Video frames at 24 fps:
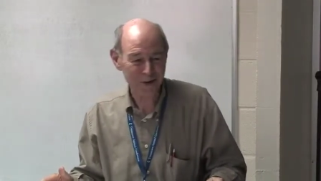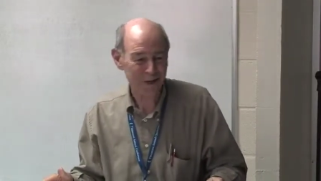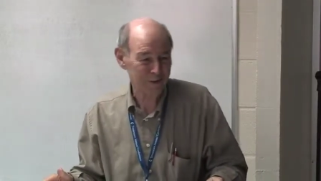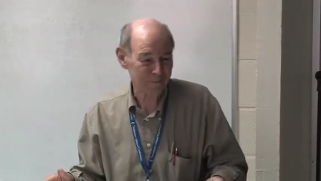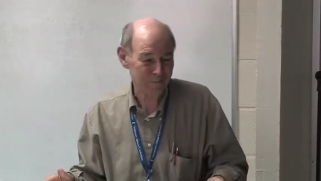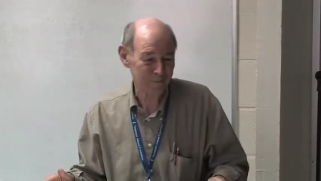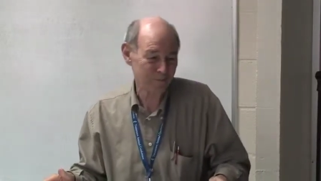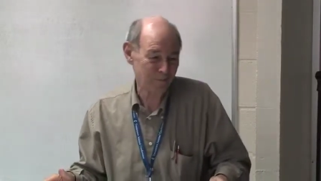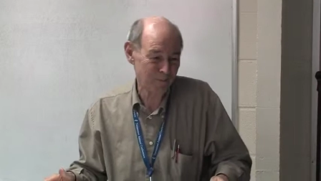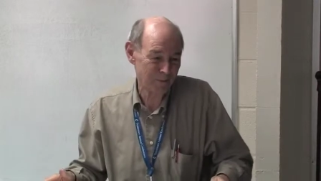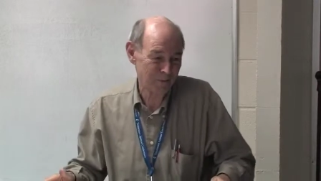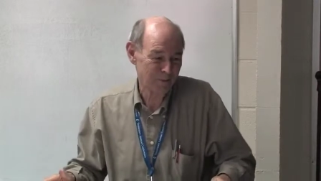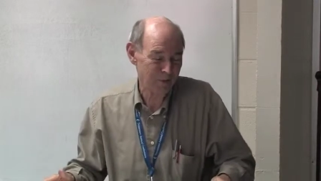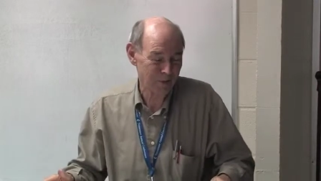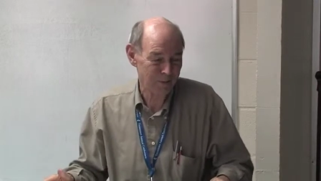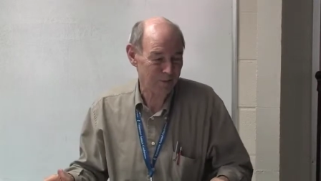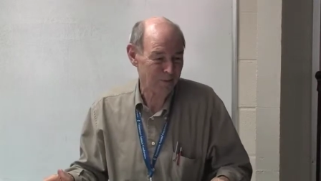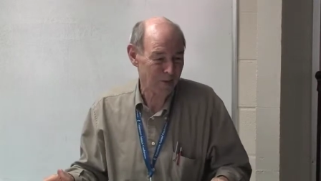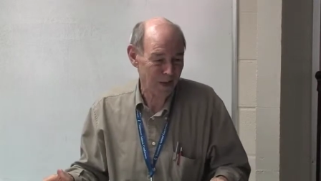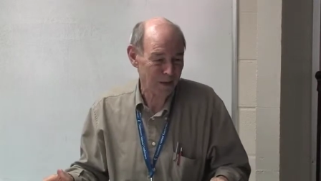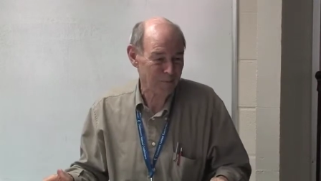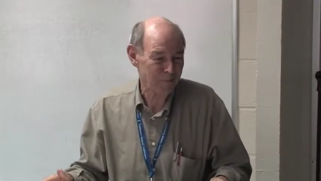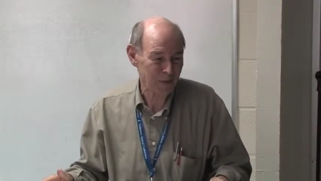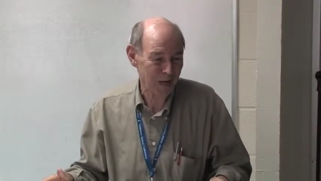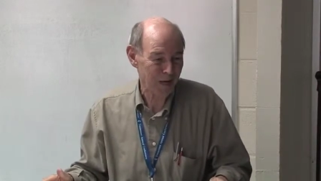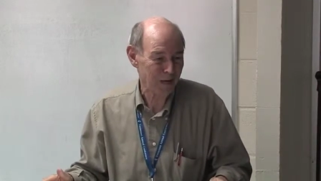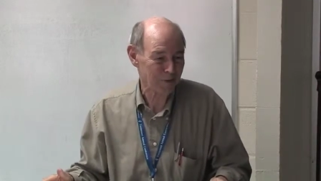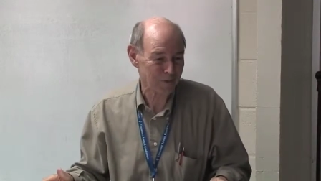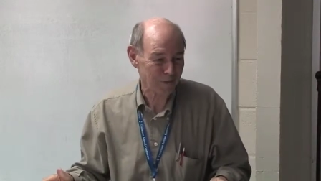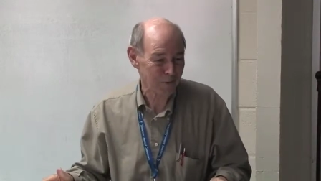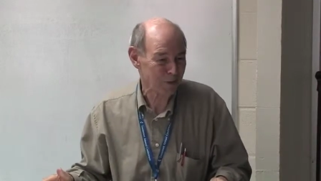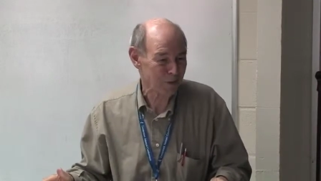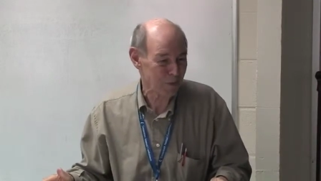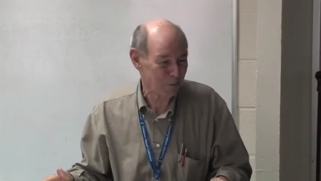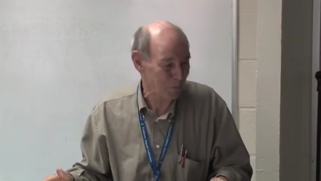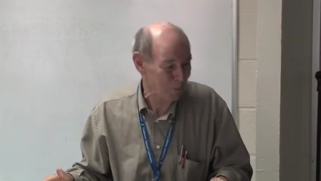And uh, I'm not
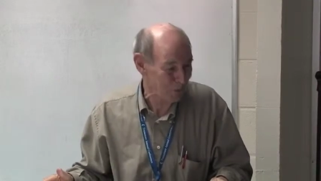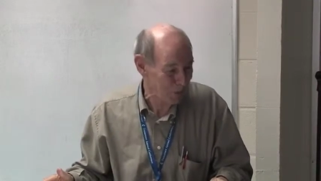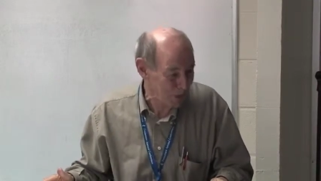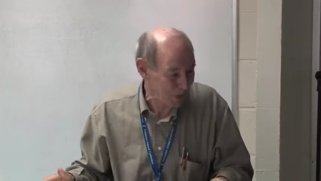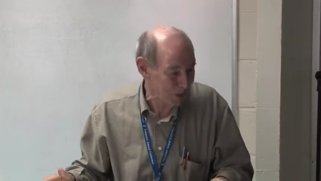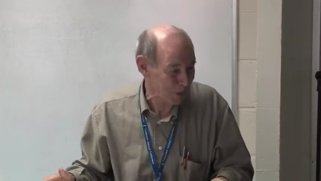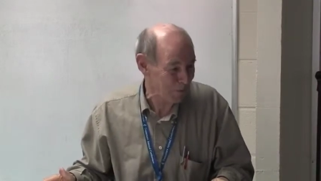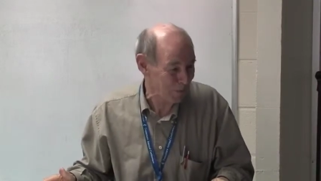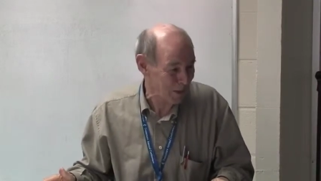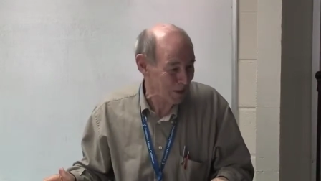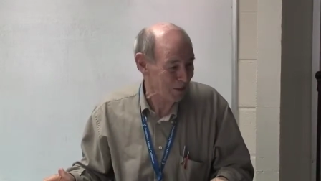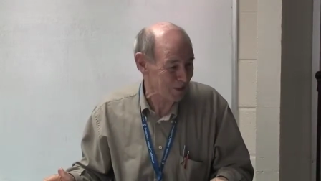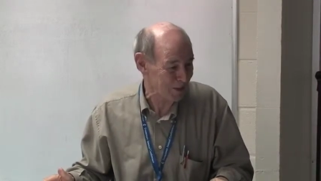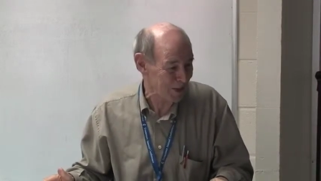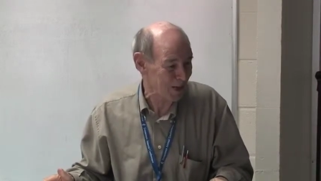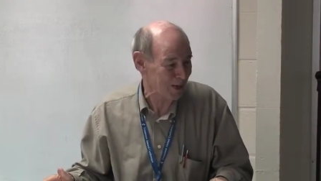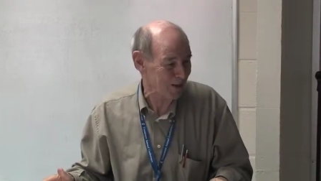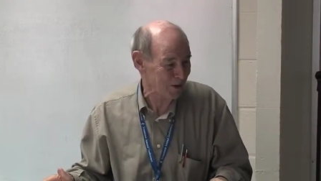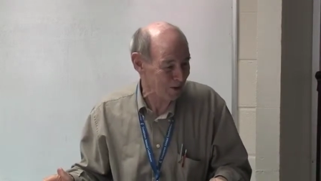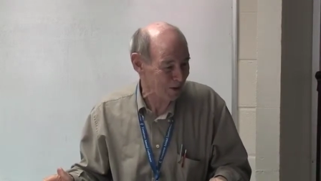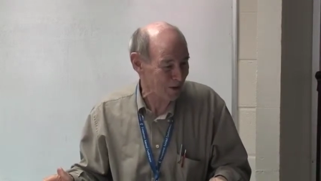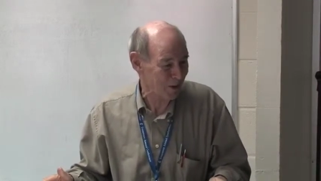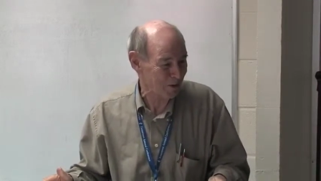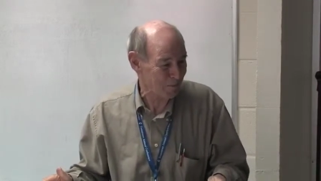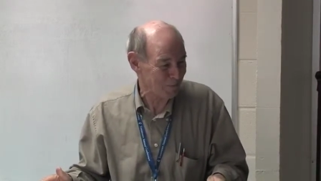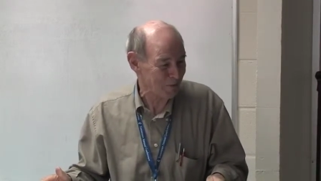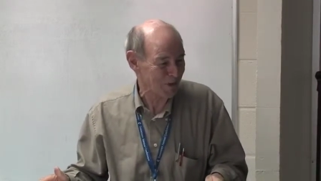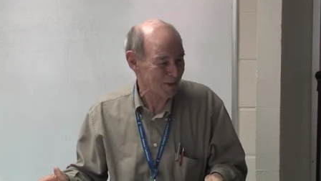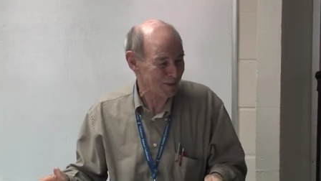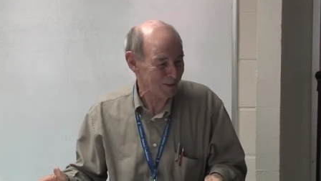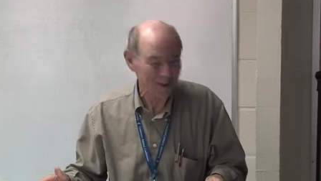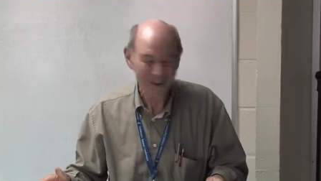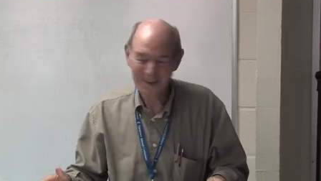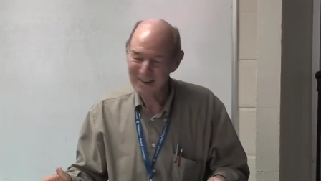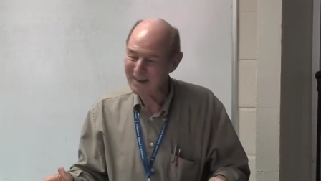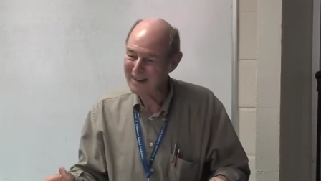complaining about that at all,
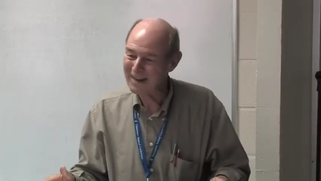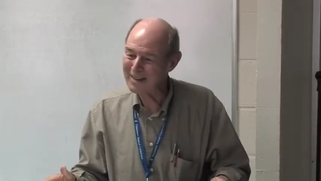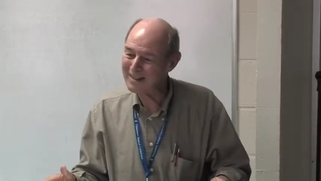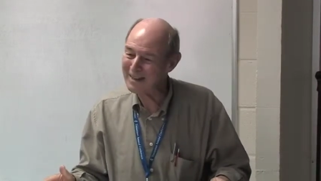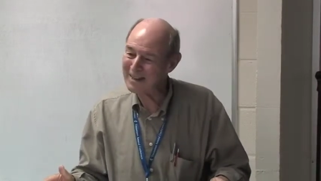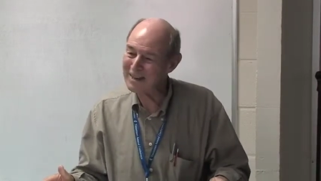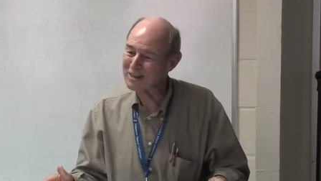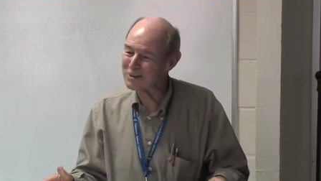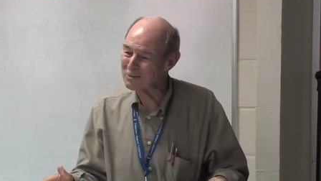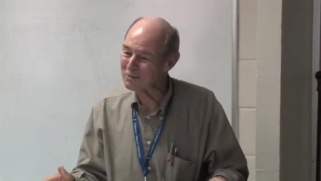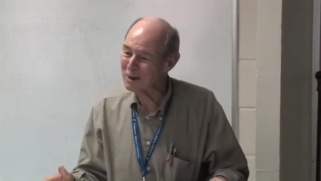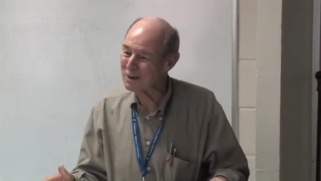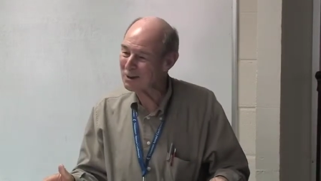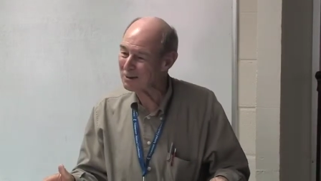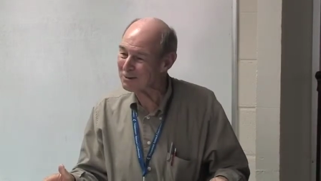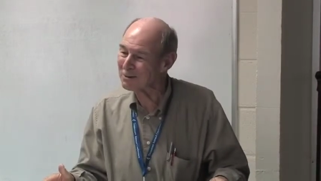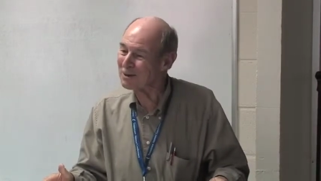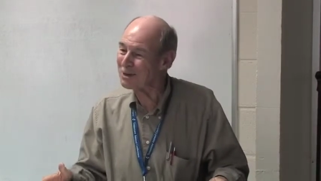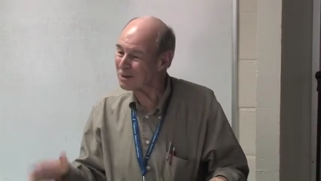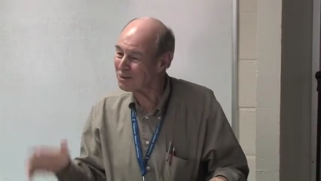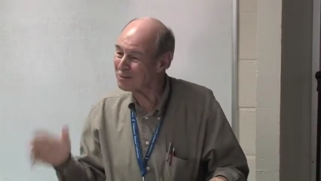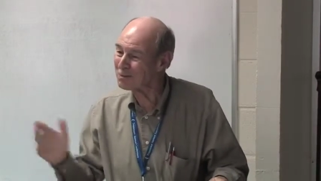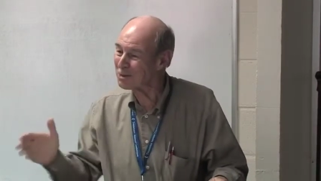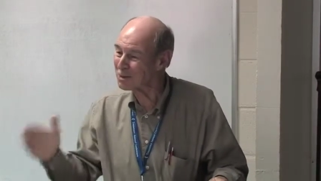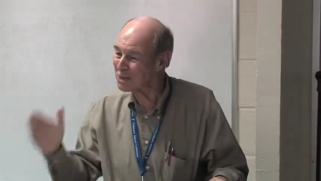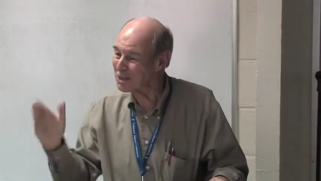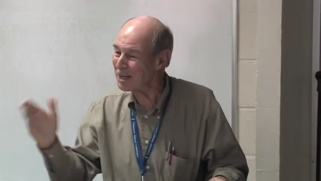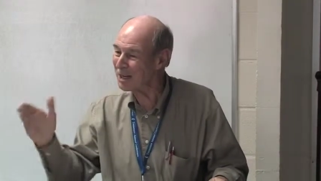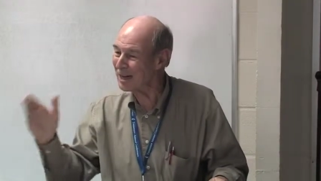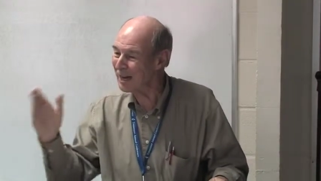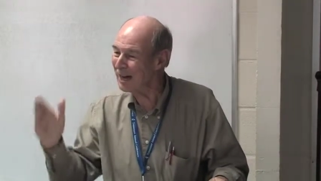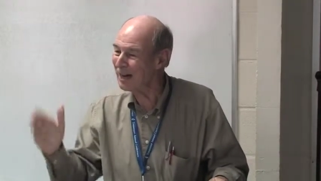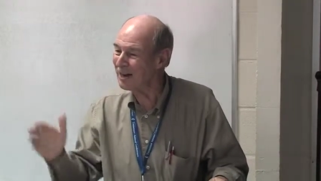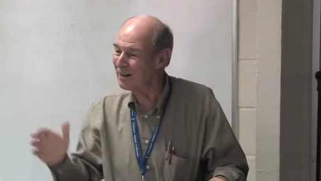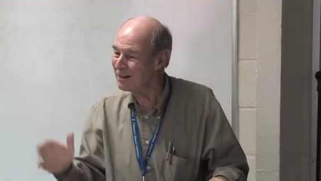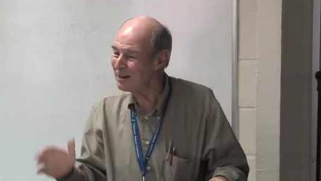but I think it's rather interesting
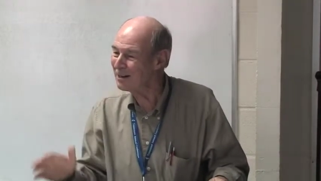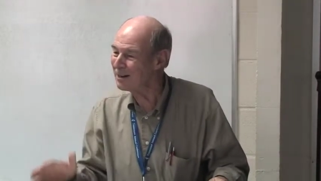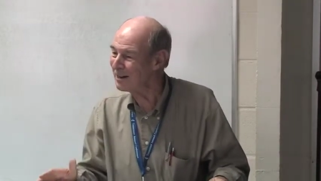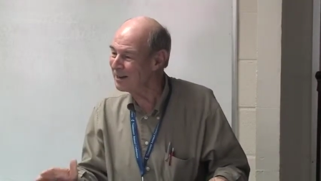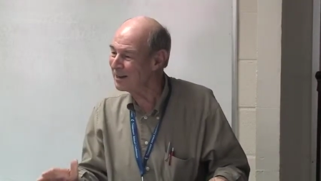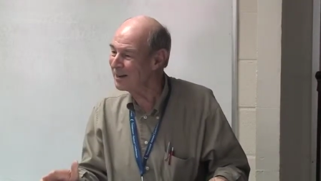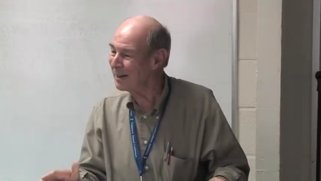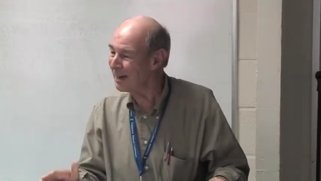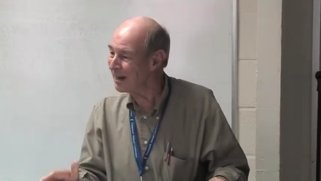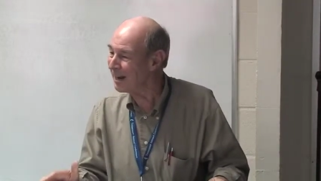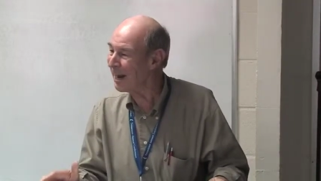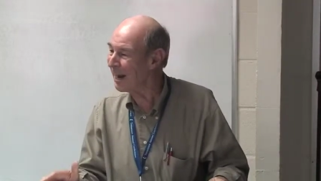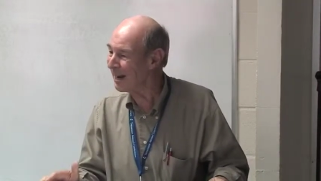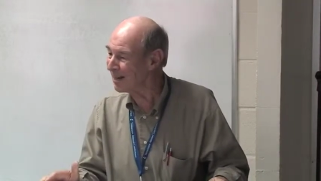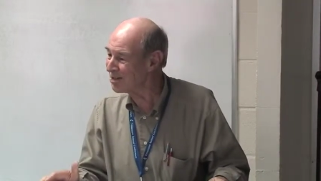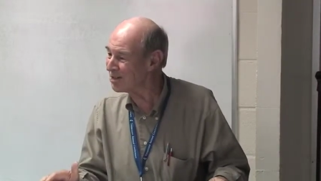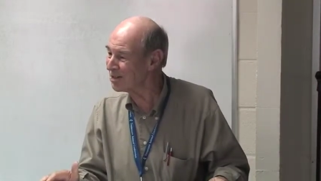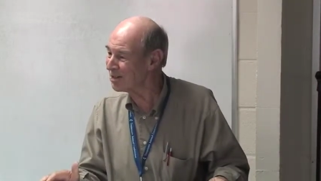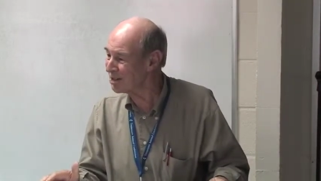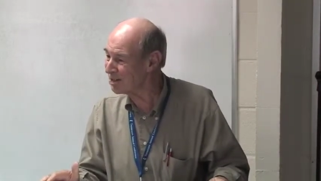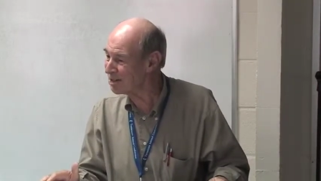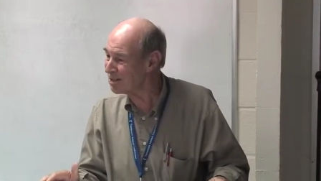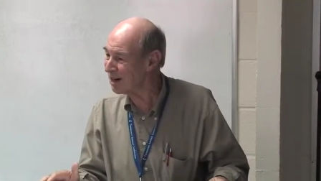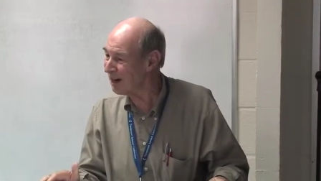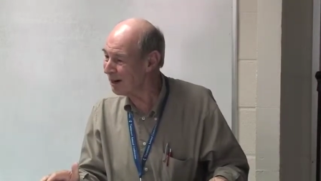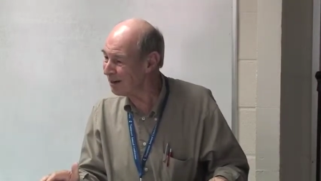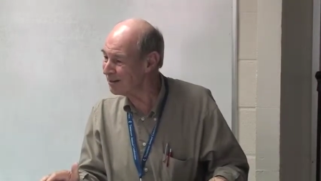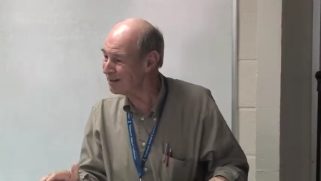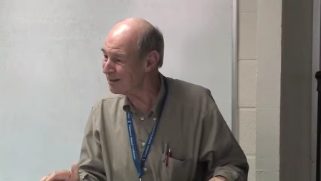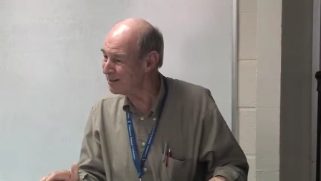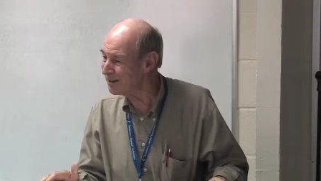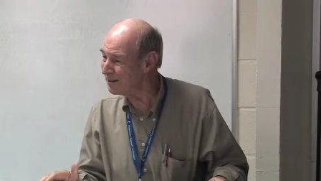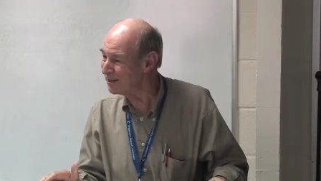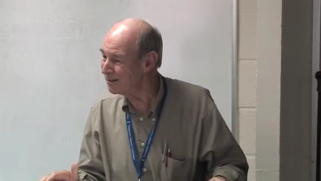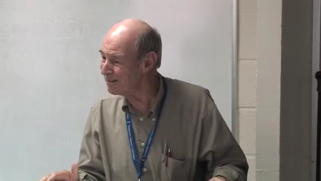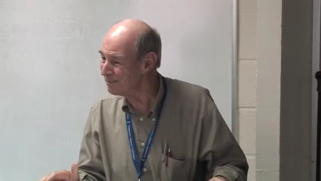how it actually
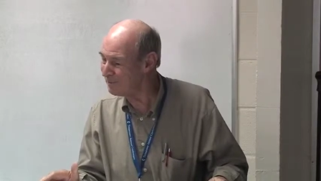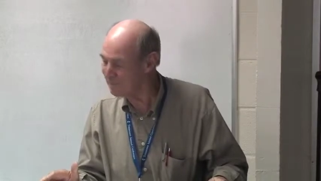started.